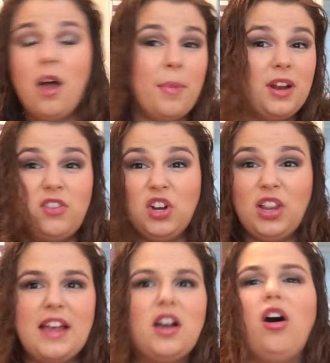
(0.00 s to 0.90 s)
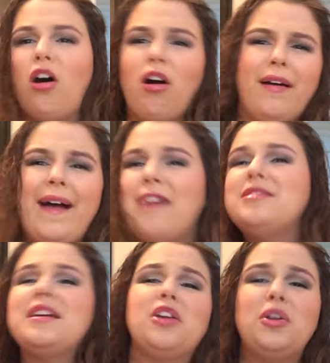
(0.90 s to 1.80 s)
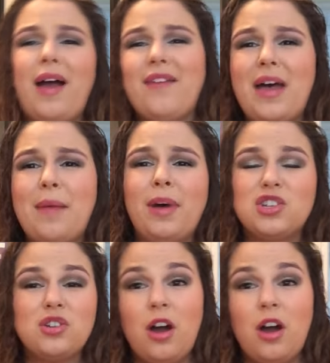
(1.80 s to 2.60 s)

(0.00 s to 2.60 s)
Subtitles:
but if you're like, oh, how dare you have that much,